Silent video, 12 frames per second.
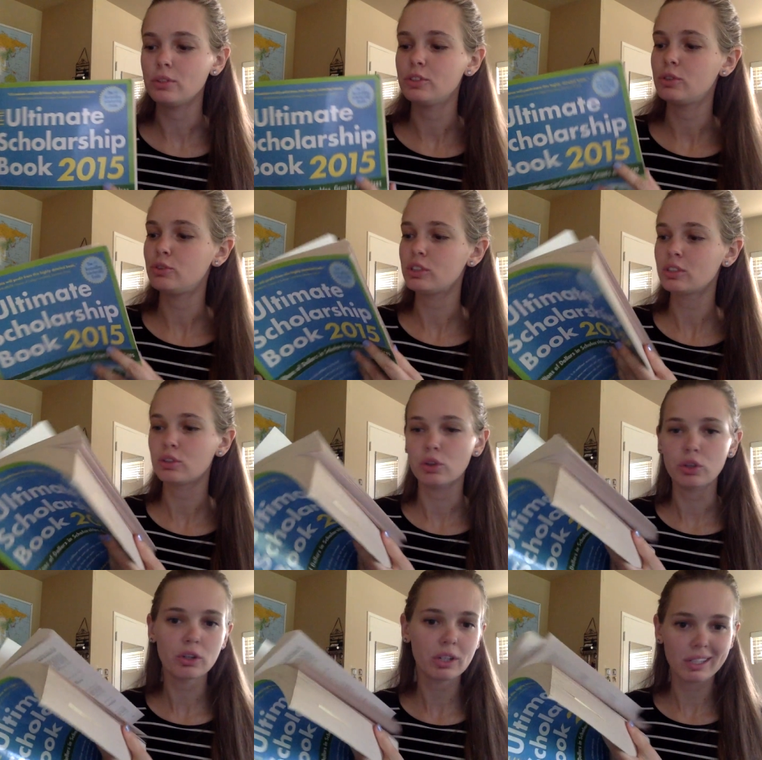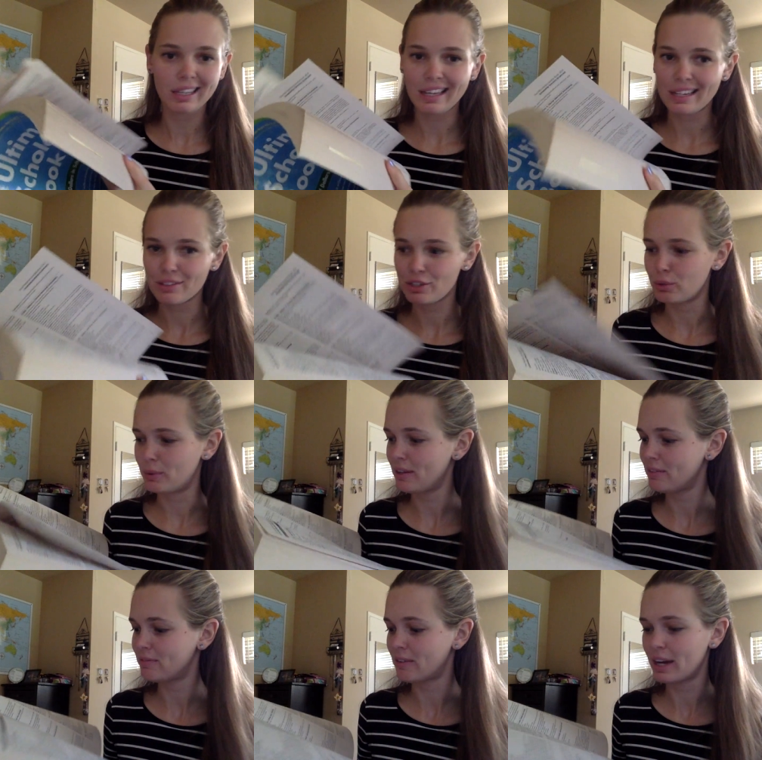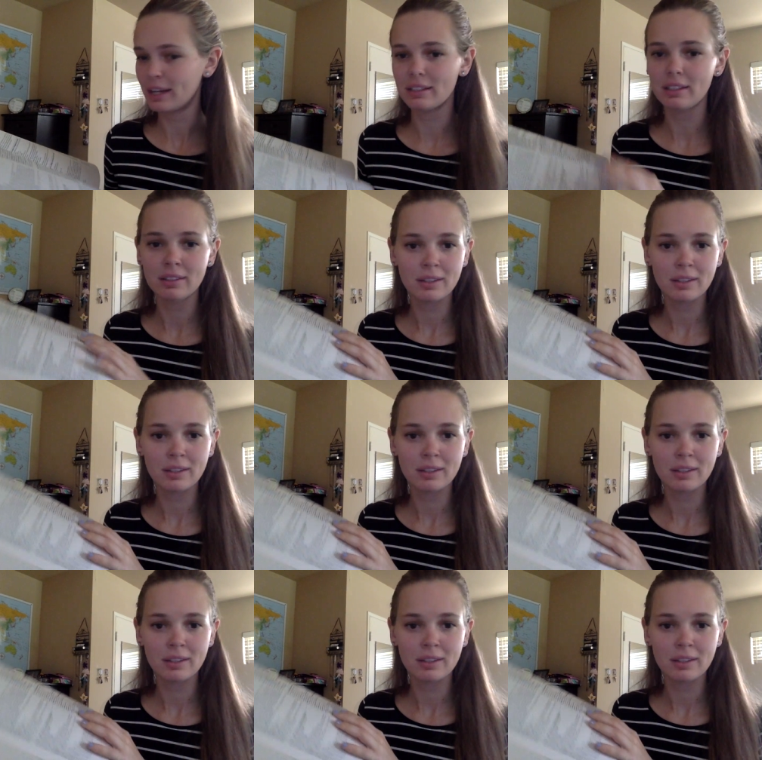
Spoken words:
so just look into it, find